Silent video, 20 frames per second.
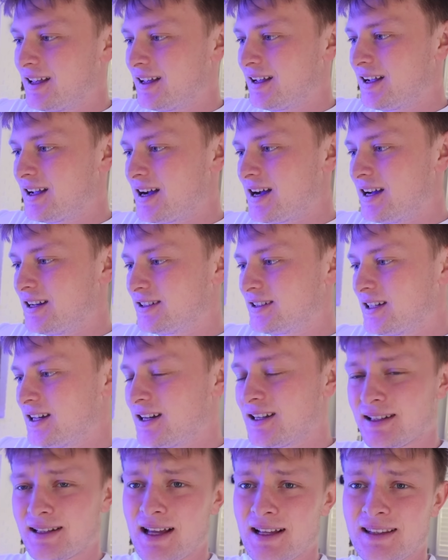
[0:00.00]
Gosh,
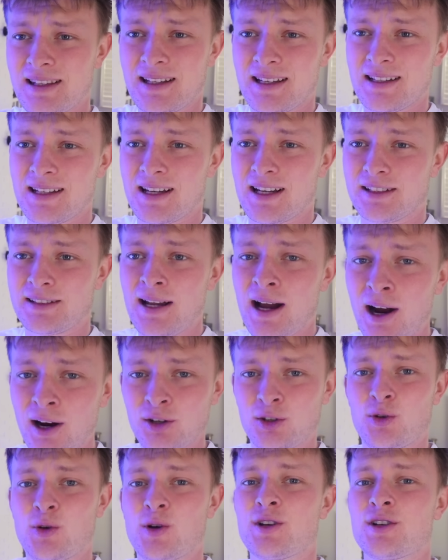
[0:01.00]
that thing is like a
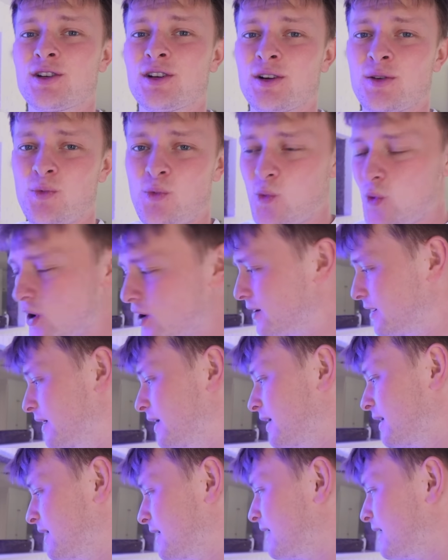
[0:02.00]
tongue twister in one.